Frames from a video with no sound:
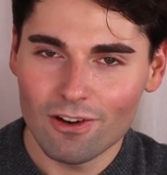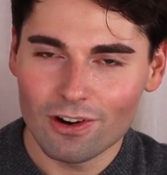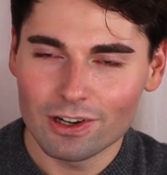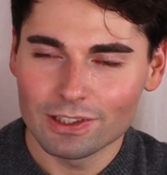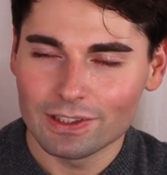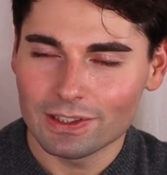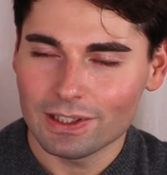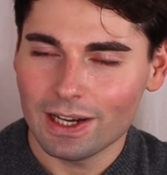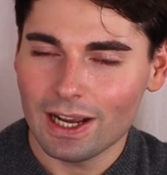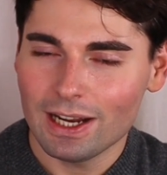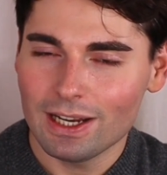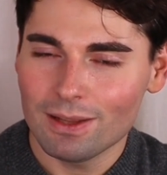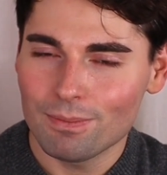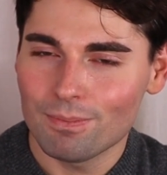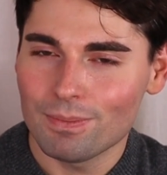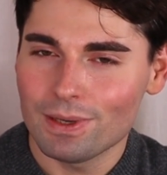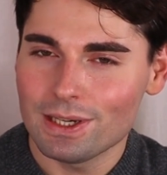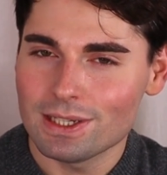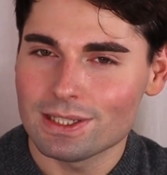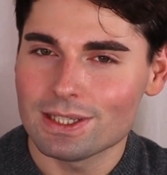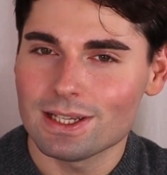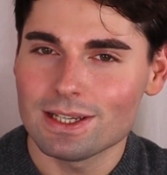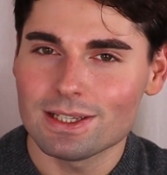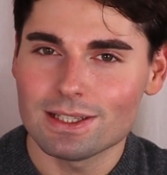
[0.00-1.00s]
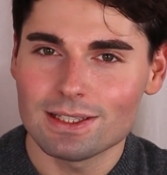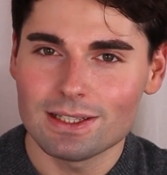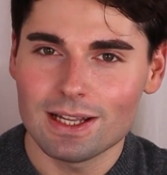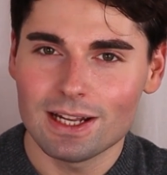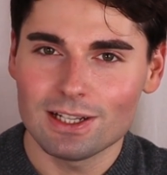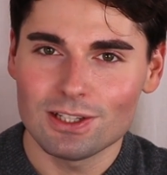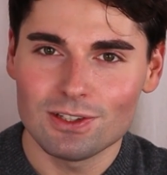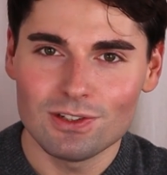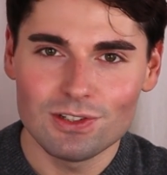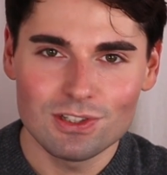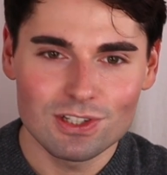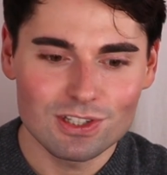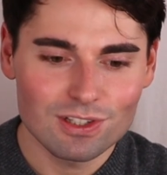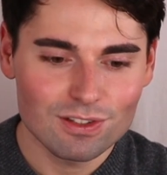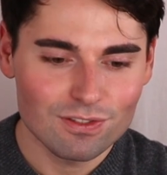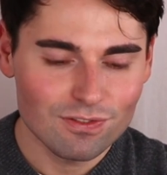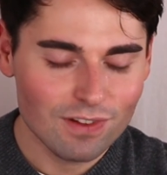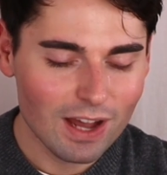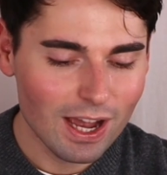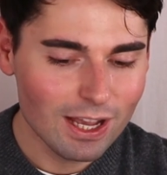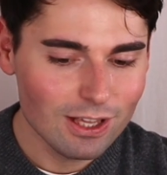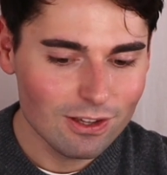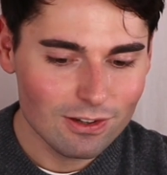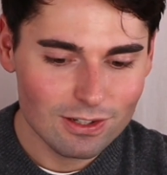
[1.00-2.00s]
Are there any pieces that you just
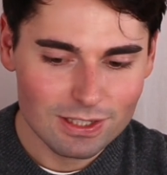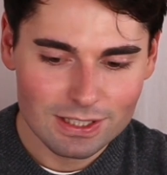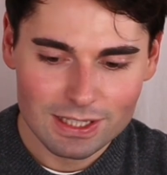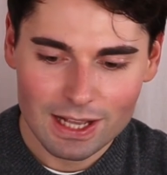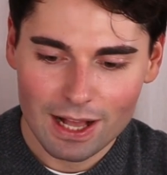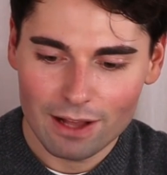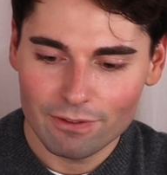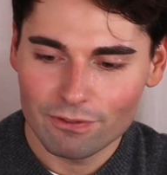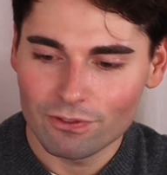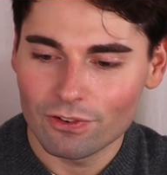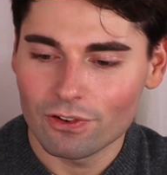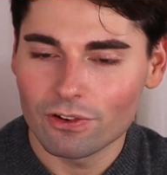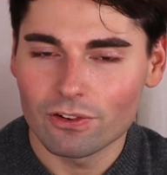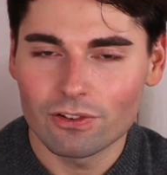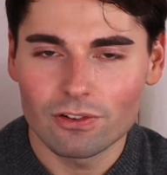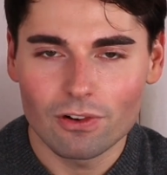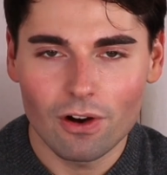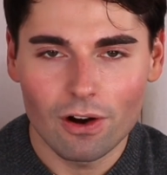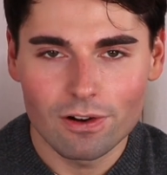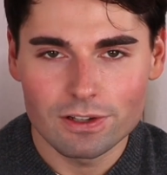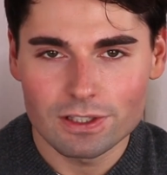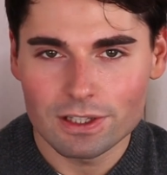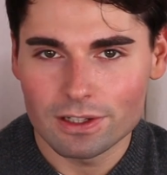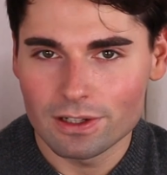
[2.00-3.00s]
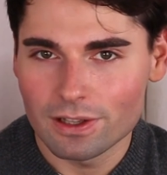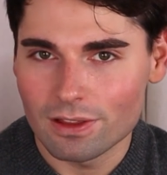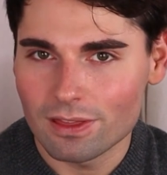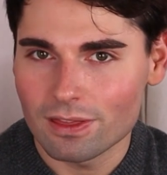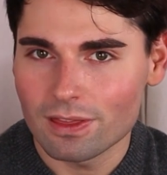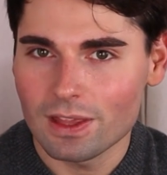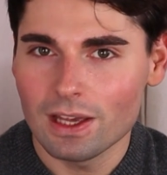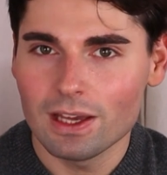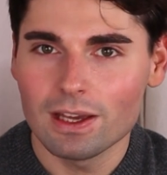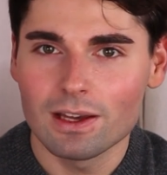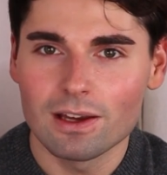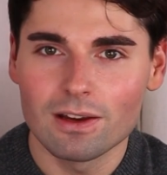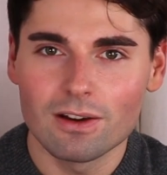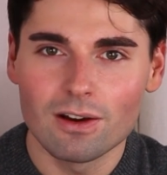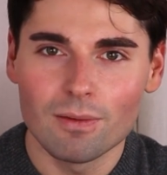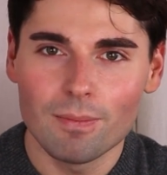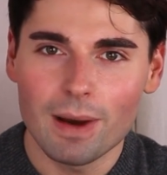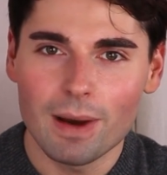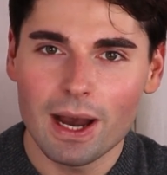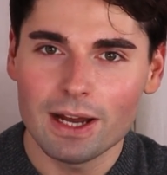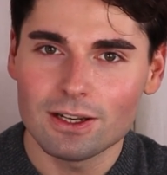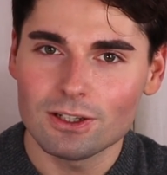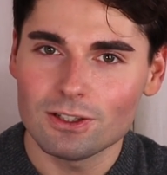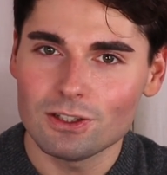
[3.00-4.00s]
find yourself constantly thinking
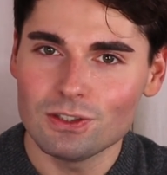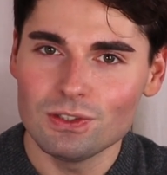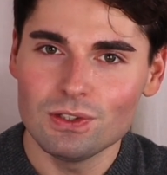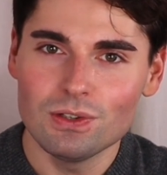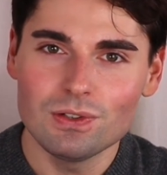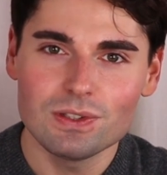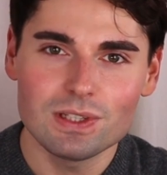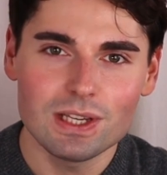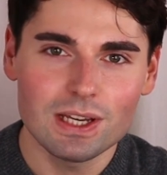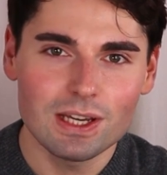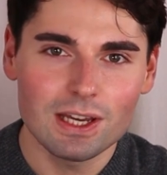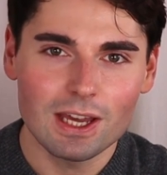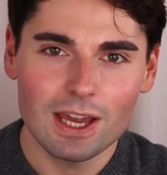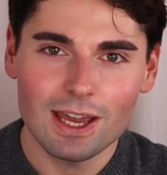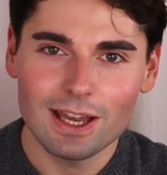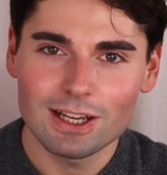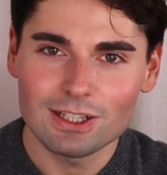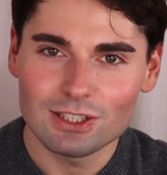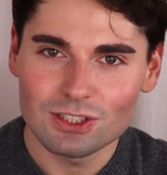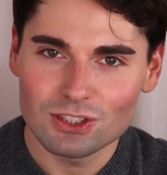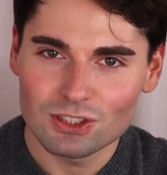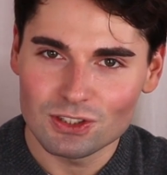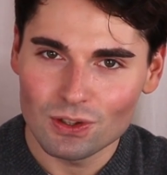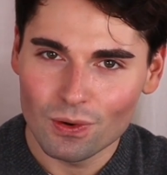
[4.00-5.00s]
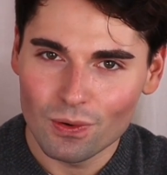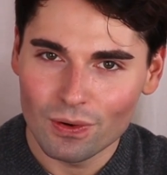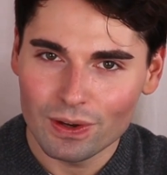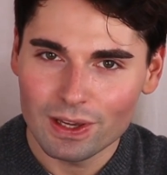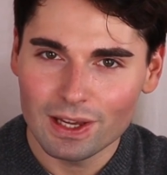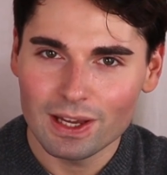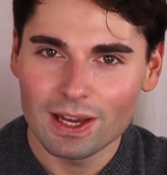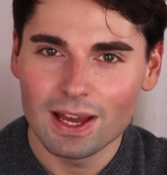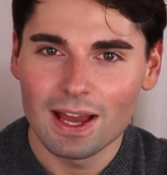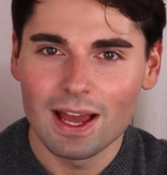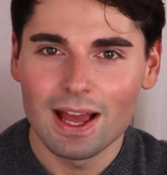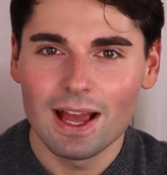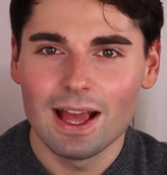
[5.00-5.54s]
about using, enjoying,